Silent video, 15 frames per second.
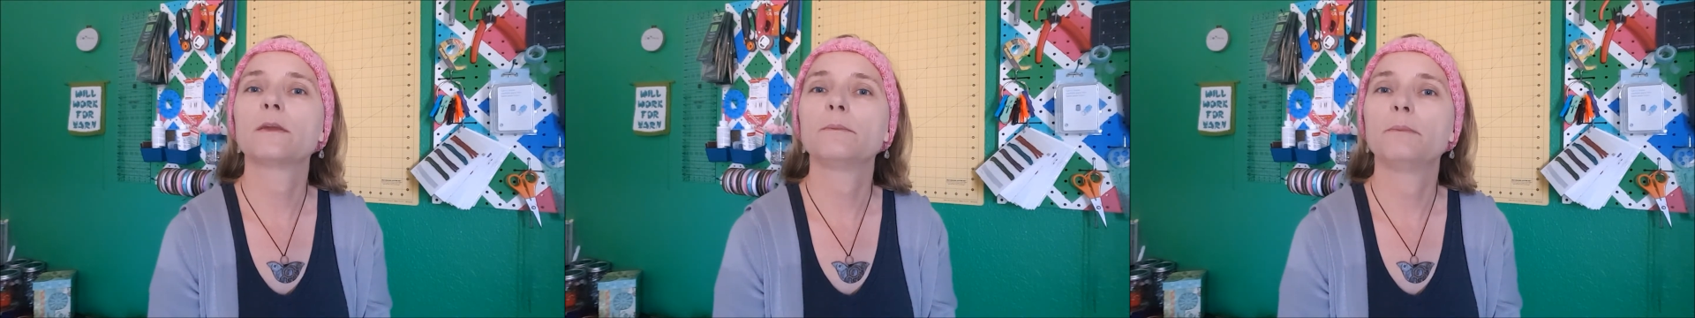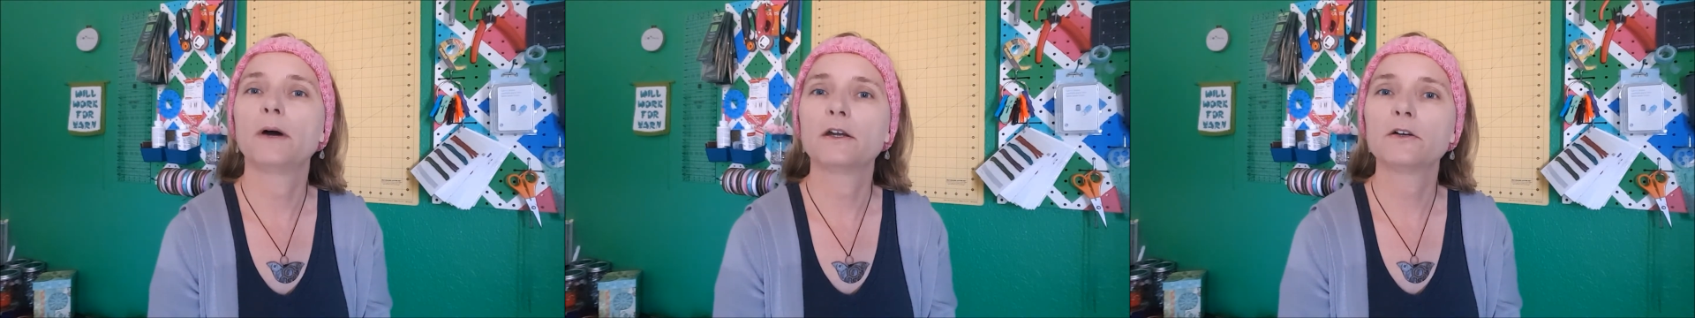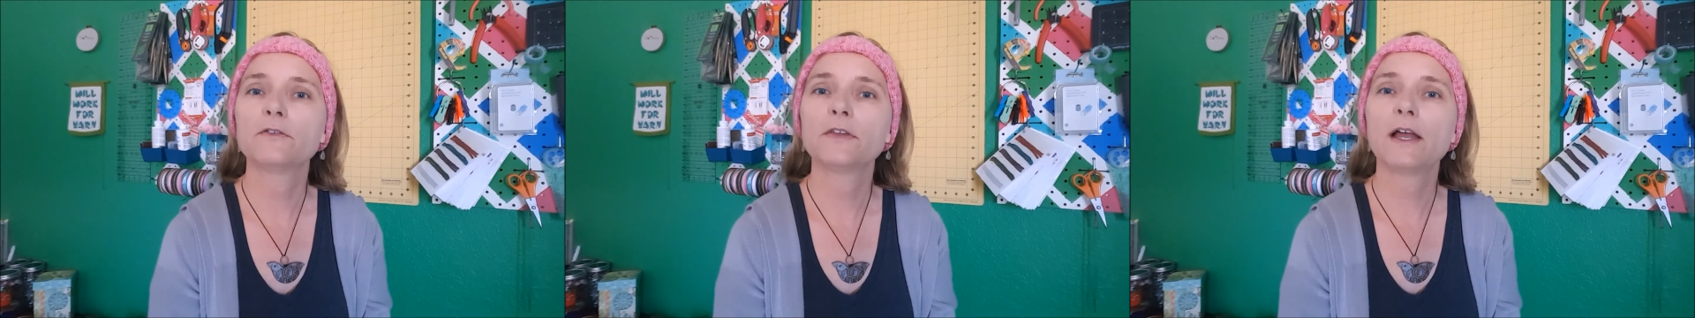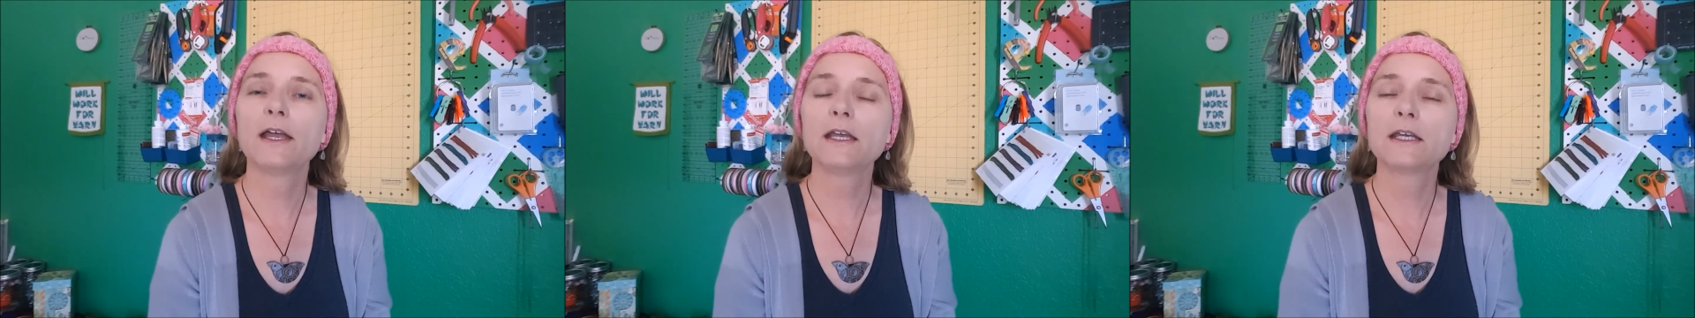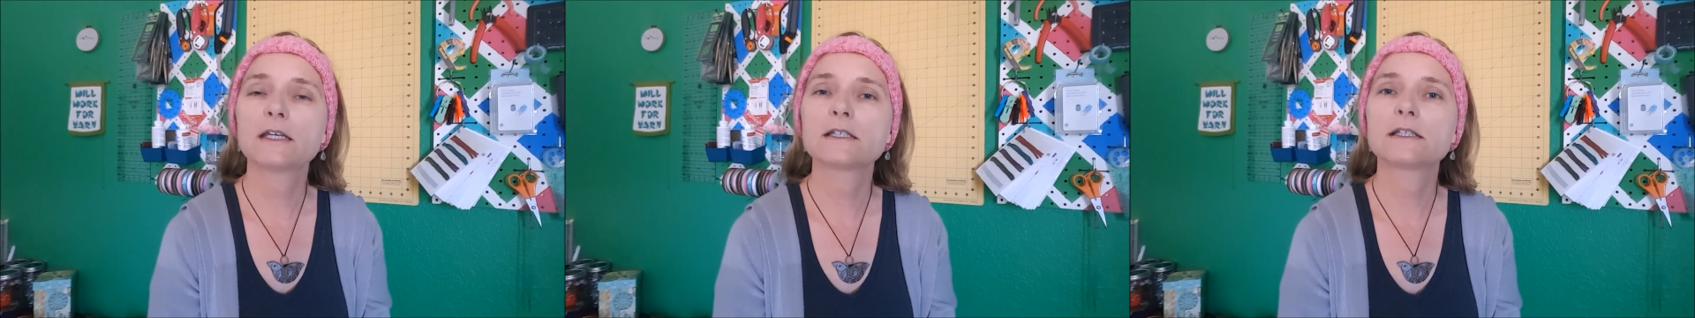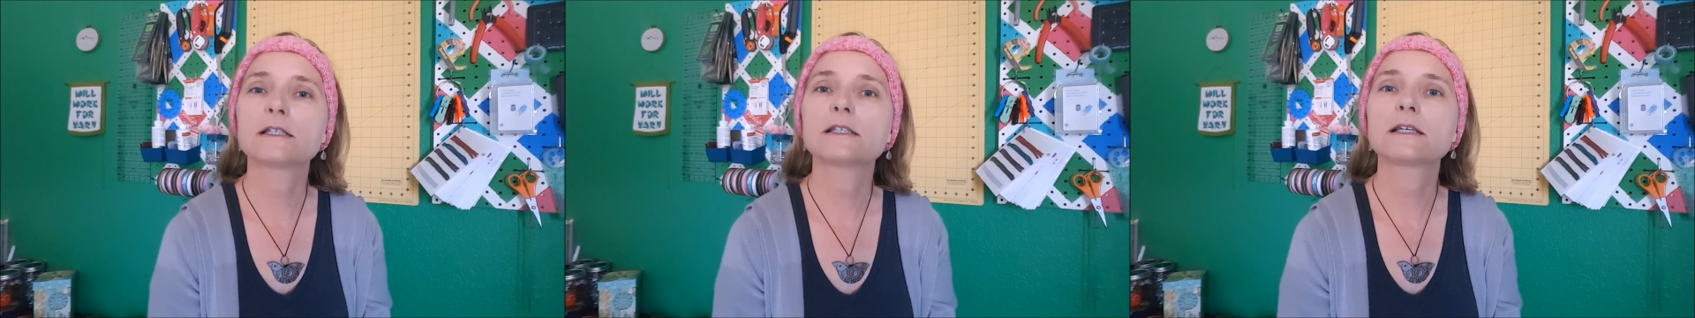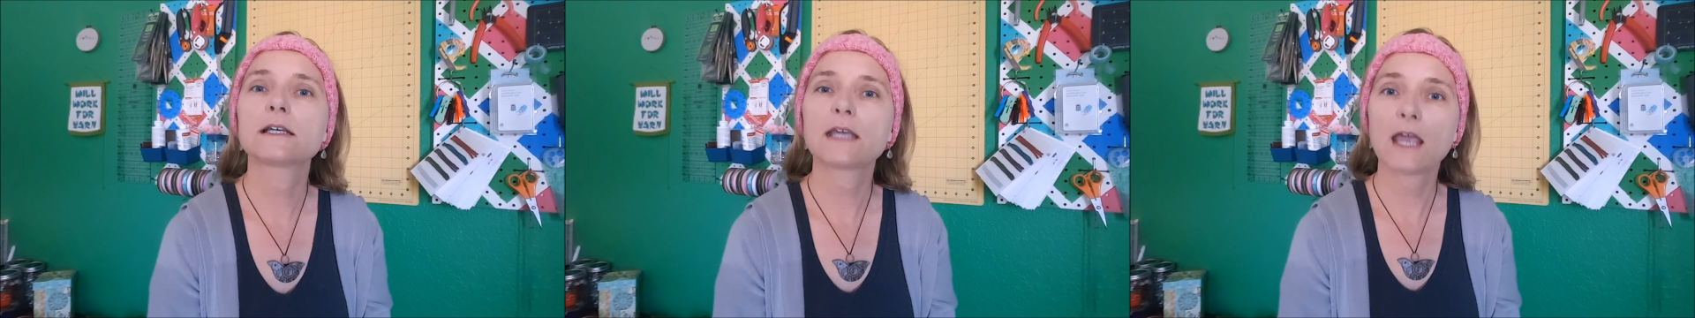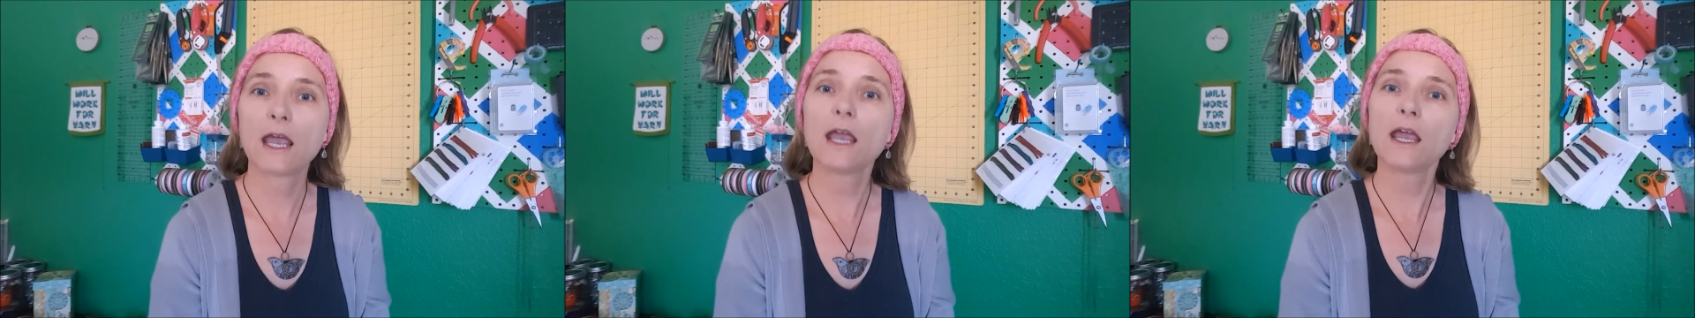the Butterfly Kisses
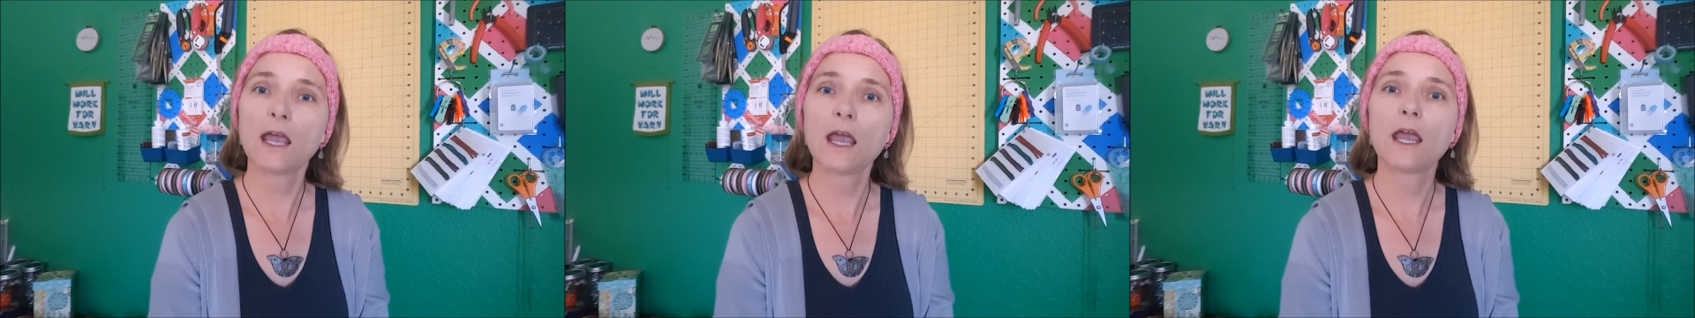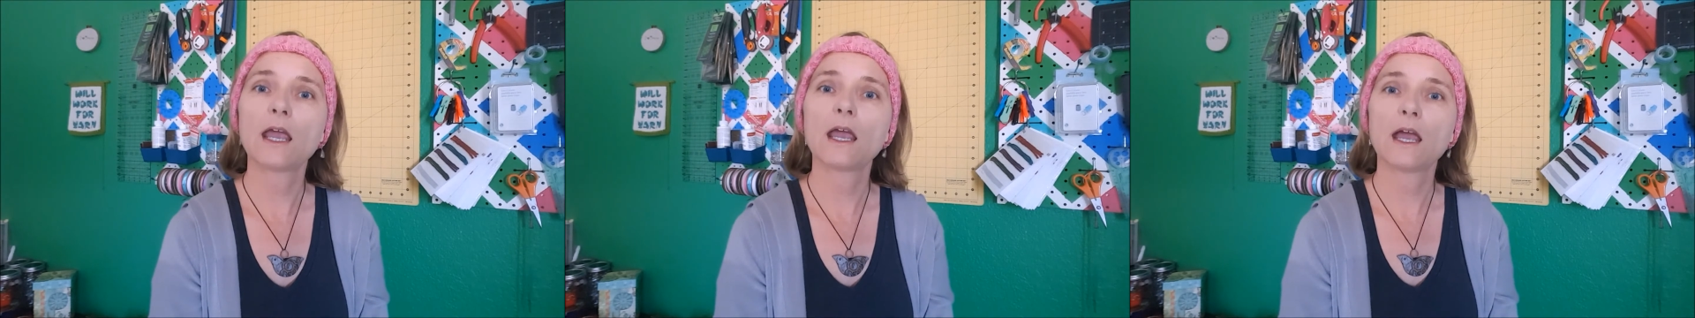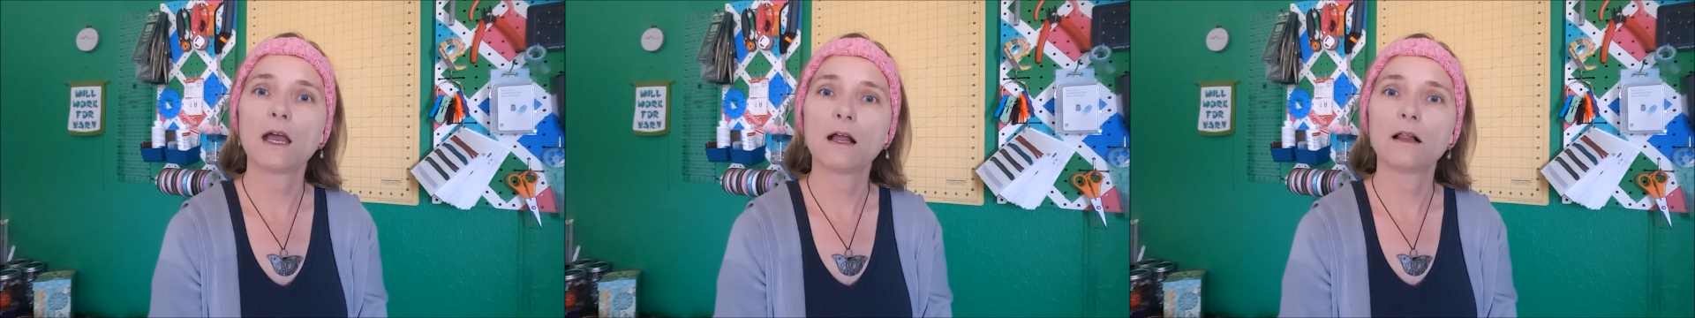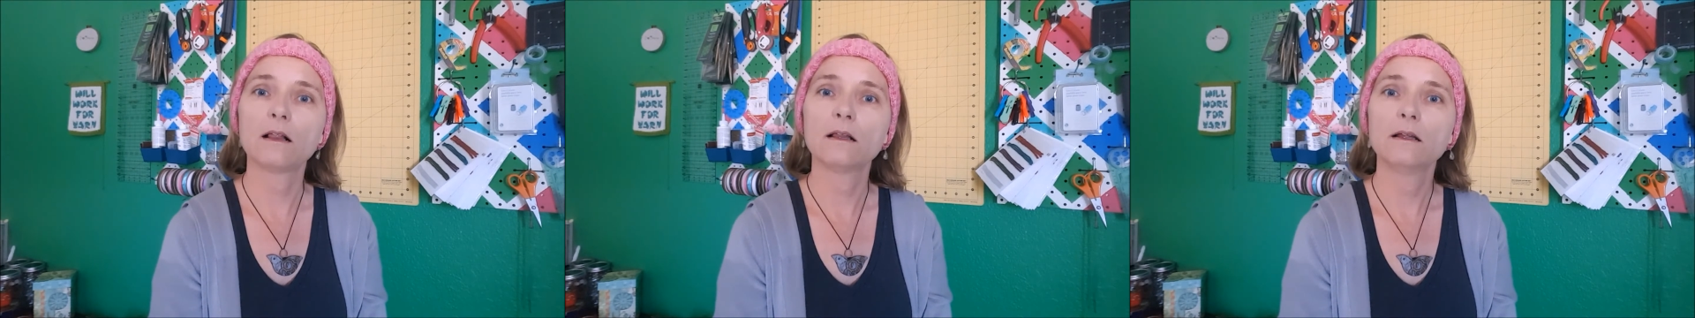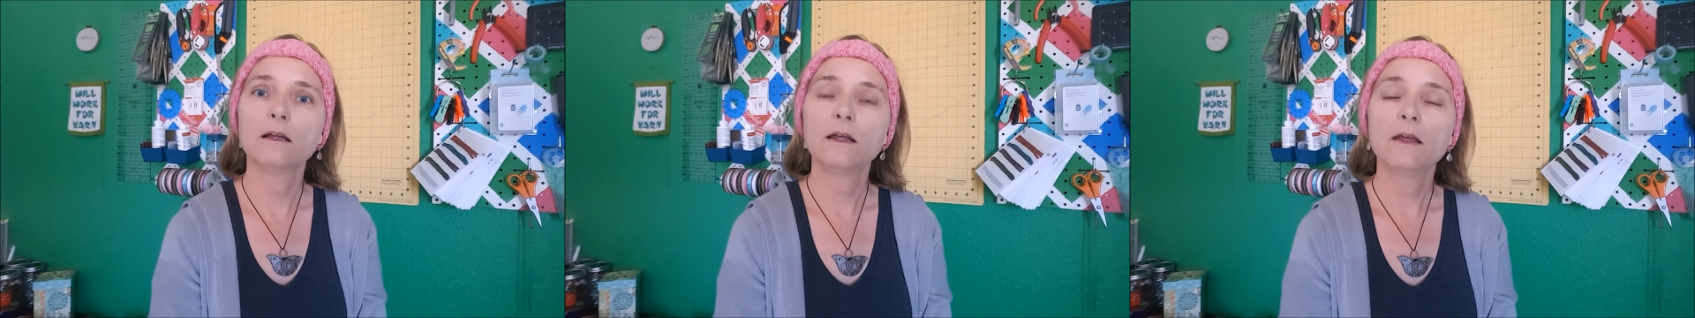KAL.